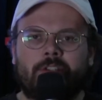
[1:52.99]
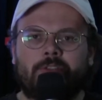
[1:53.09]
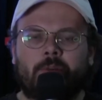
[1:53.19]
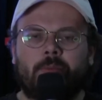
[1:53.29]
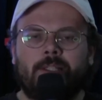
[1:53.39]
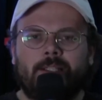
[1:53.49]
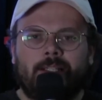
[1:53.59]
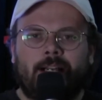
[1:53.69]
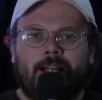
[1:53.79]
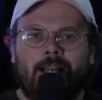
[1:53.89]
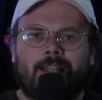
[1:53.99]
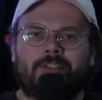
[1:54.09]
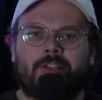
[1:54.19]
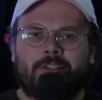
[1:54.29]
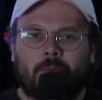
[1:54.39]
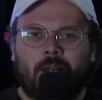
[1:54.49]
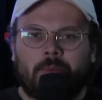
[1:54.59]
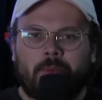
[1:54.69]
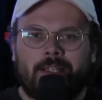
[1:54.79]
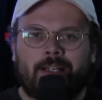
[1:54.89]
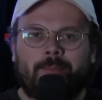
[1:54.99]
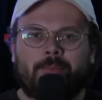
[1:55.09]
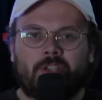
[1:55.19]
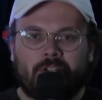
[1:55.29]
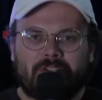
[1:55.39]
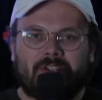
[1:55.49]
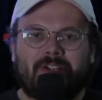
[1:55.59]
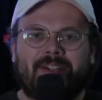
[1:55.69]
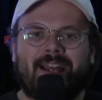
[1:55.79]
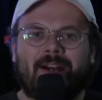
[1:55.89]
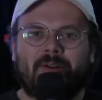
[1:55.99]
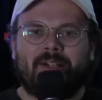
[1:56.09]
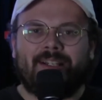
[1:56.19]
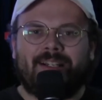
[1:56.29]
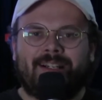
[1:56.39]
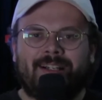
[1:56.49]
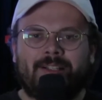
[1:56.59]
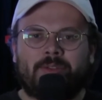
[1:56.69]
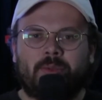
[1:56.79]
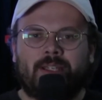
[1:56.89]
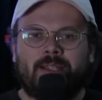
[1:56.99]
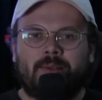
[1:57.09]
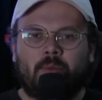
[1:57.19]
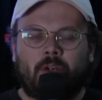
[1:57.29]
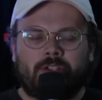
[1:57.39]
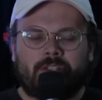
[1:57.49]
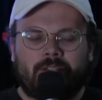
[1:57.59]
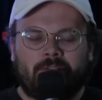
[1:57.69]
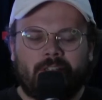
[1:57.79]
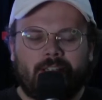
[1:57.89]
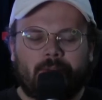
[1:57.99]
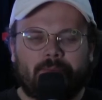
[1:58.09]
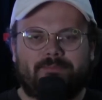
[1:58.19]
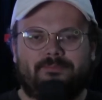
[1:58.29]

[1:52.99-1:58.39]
It's from Esther. So why don't we turn to her now as we watch the video.